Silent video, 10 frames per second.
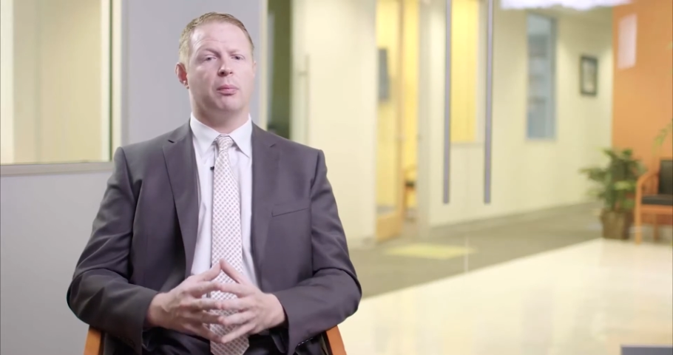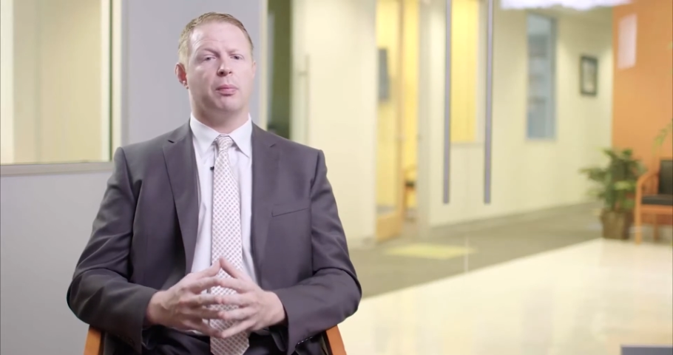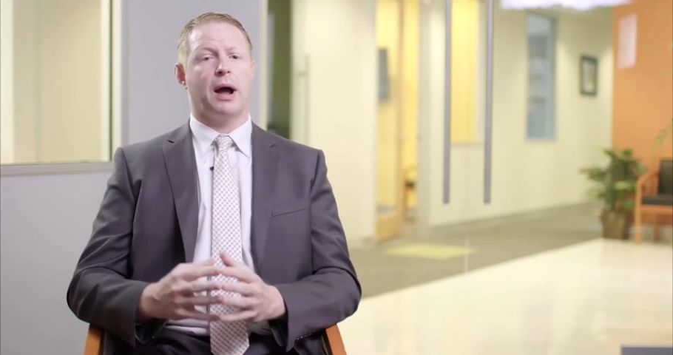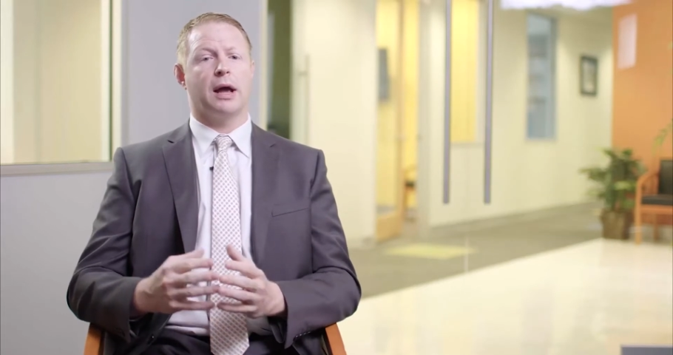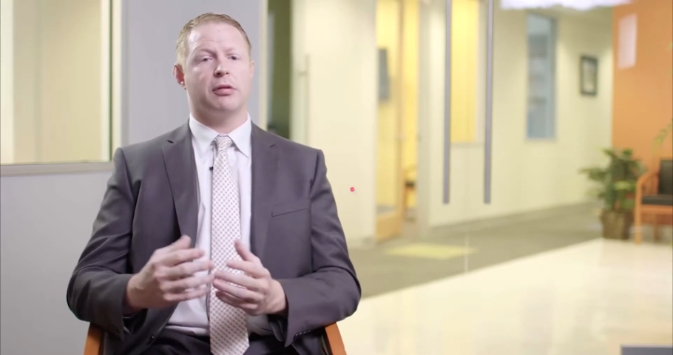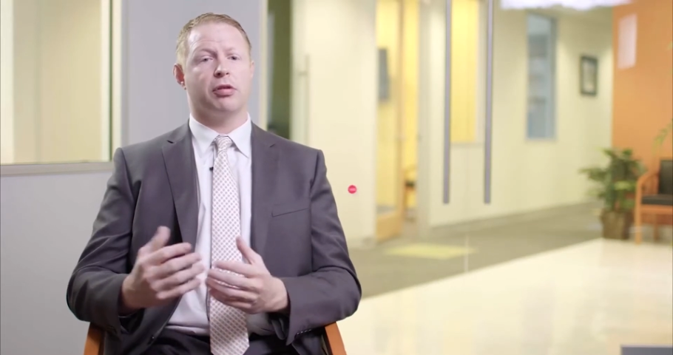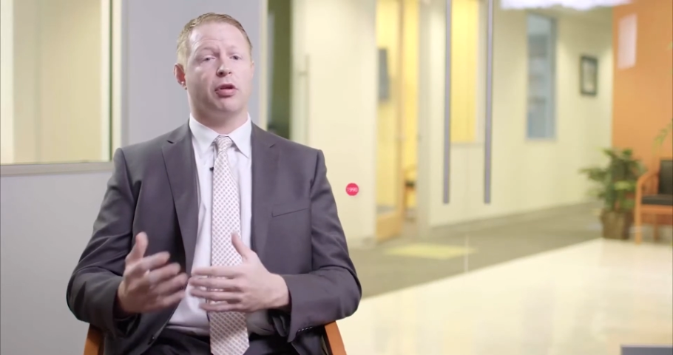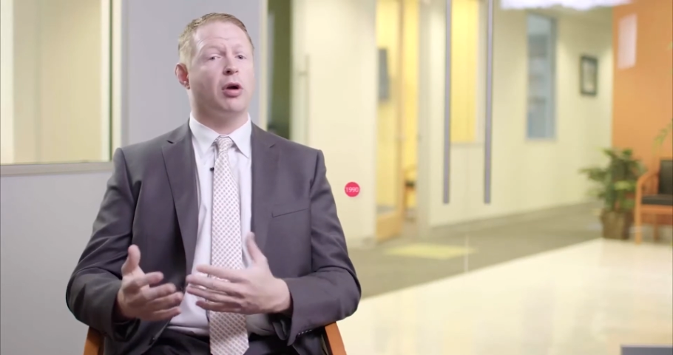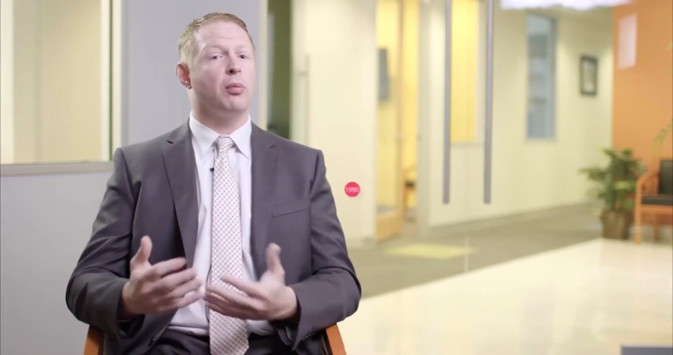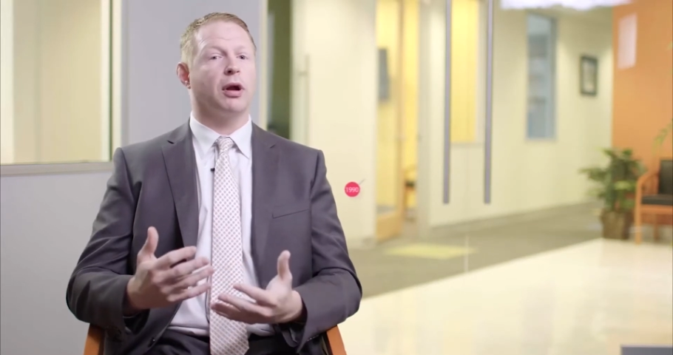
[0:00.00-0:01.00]
by
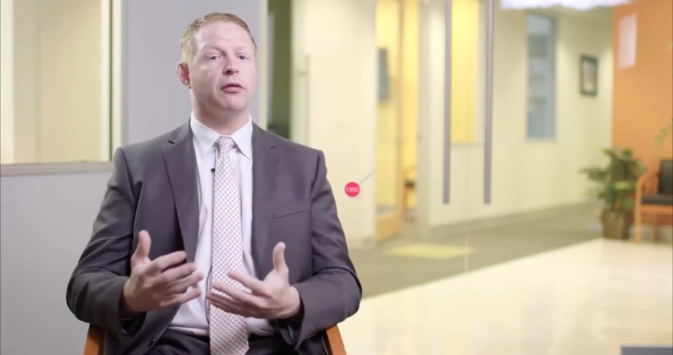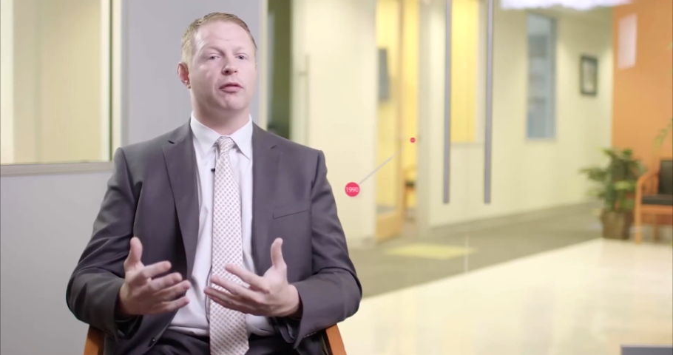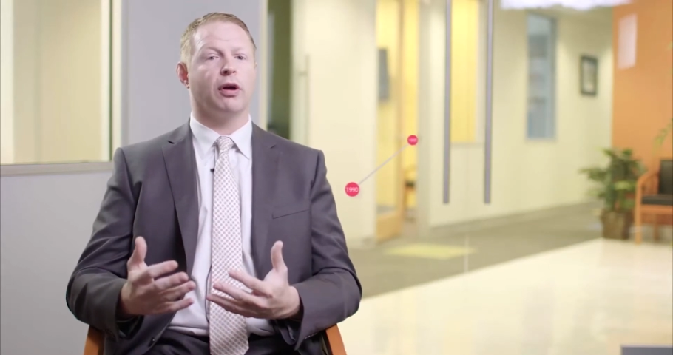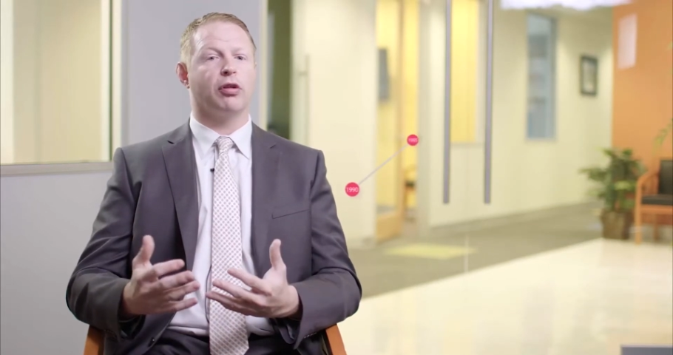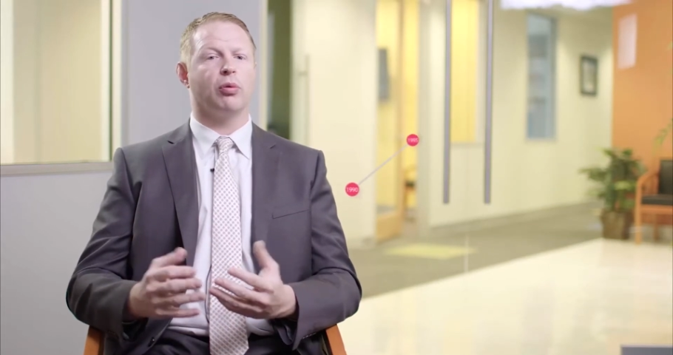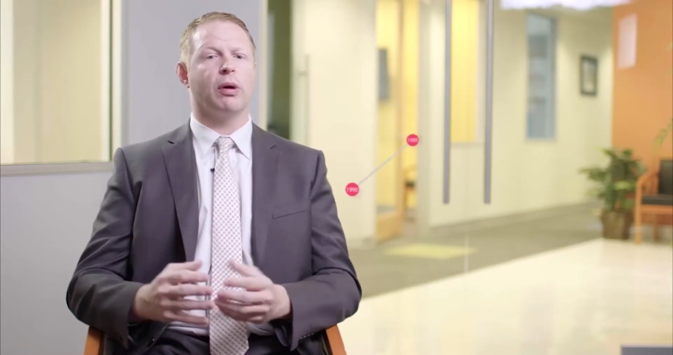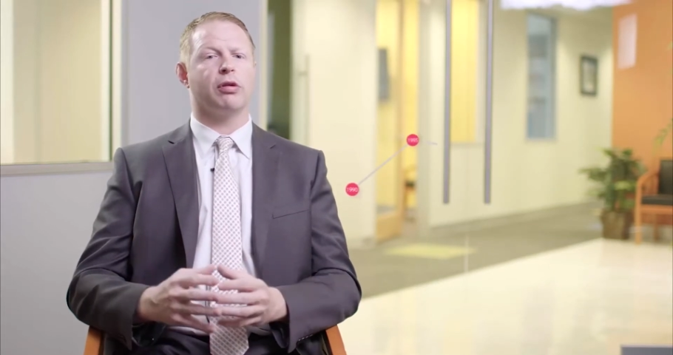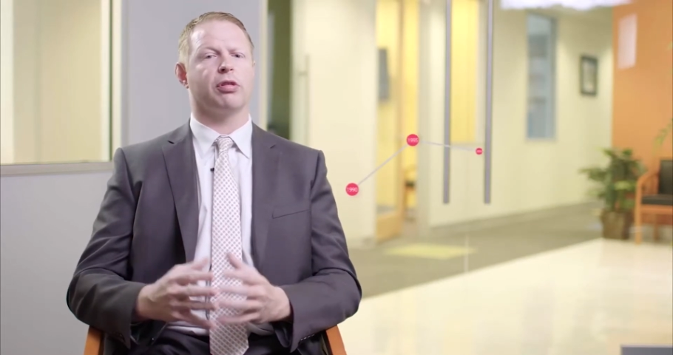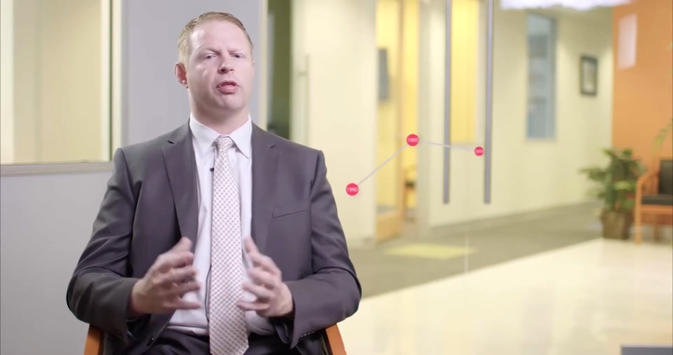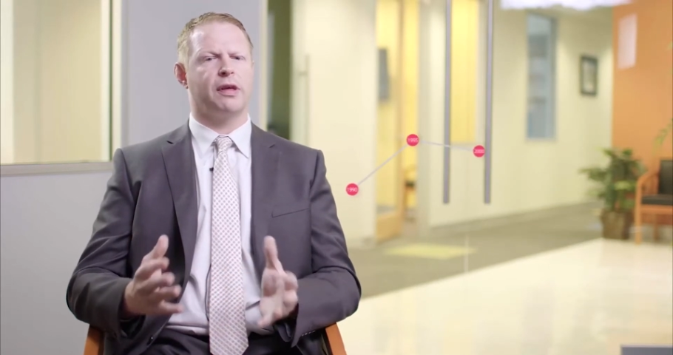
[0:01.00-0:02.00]
stock market
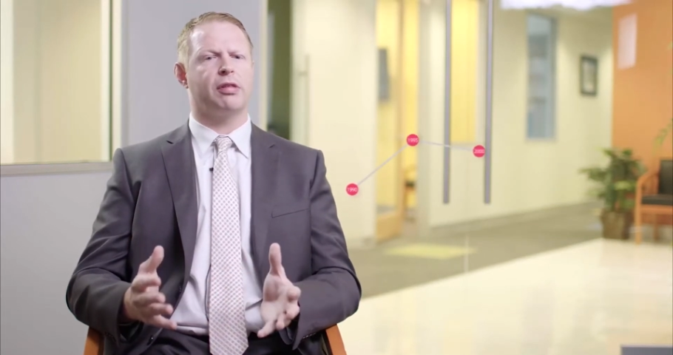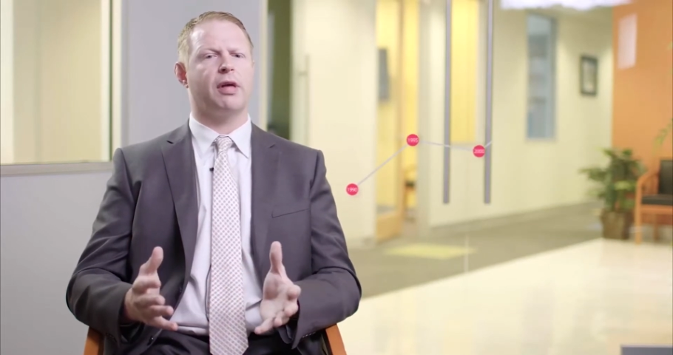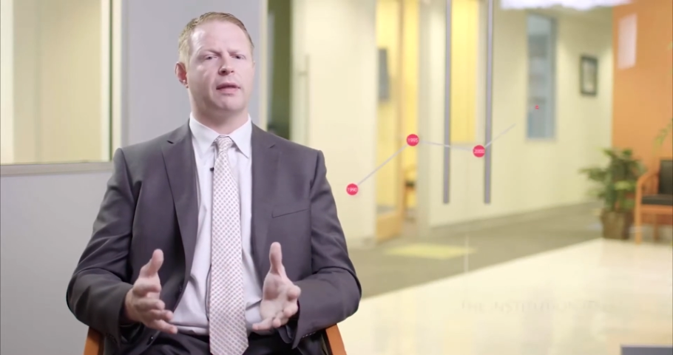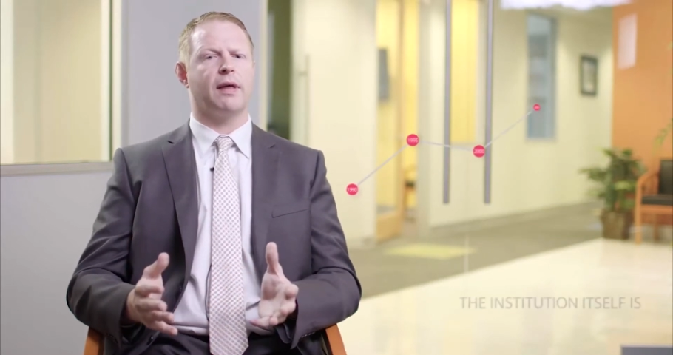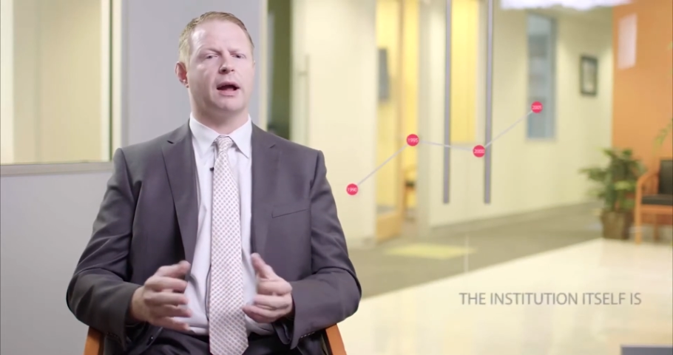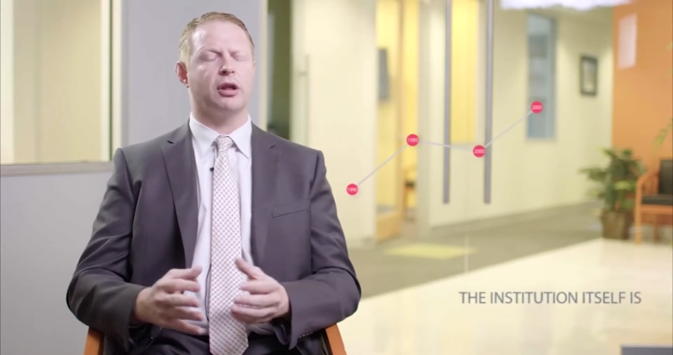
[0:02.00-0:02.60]
fluctuations, things like that?